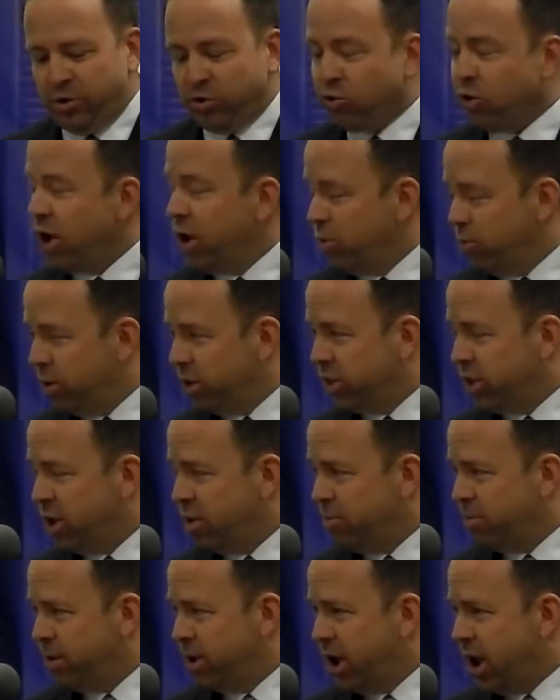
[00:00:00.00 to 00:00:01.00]
train with
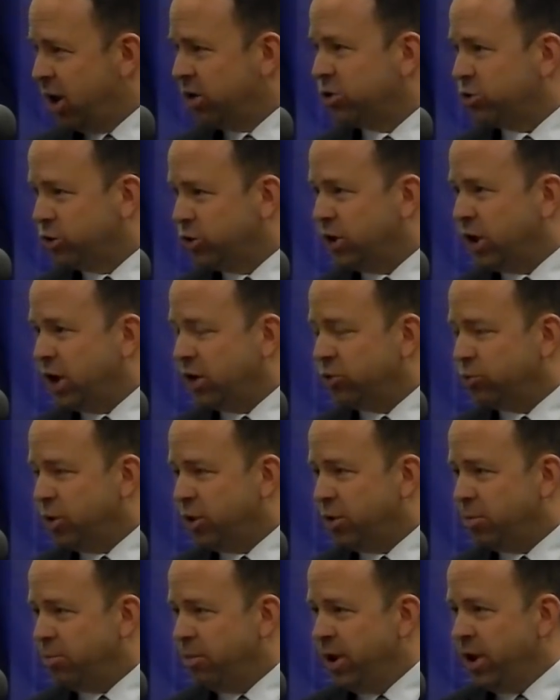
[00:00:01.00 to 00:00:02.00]
them, exercise
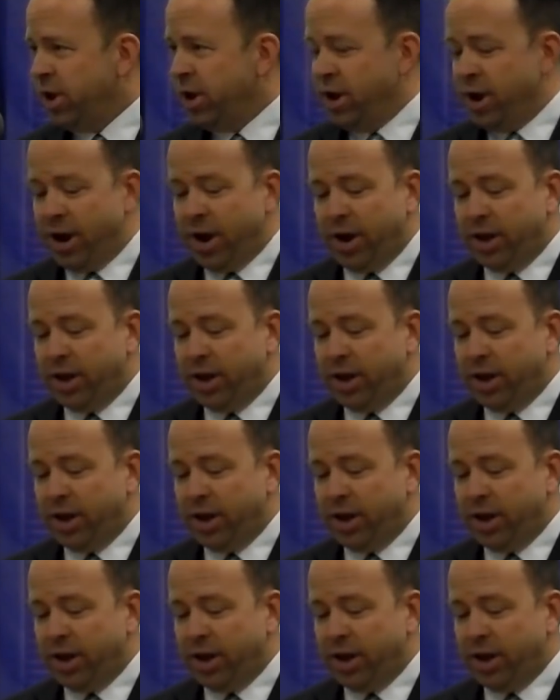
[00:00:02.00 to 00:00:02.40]
with them,